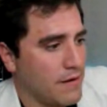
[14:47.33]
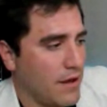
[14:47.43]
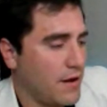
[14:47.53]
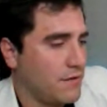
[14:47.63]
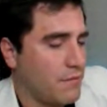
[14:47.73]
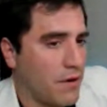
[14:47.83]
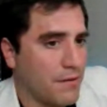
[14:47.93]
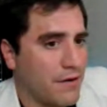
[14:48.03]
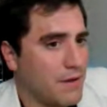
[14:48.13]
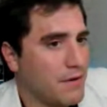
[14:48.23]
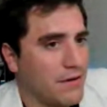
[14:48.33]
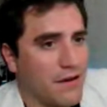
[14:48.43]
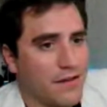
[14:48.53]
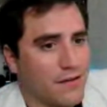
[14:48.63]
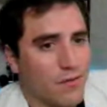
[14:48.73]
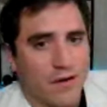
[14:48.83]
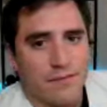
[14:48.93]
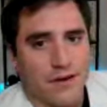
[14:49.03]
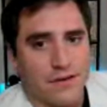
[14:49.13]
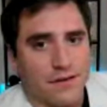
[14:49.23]
and it's probably already been done. That's why
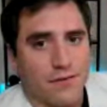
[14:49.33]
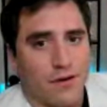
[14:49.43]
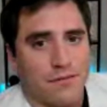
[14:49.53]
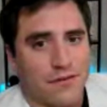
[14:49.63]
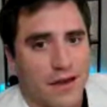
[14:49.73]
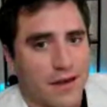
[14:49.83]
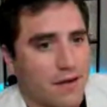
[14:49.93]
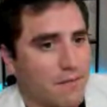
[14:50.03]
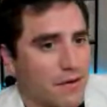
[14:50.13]
I'm saying it.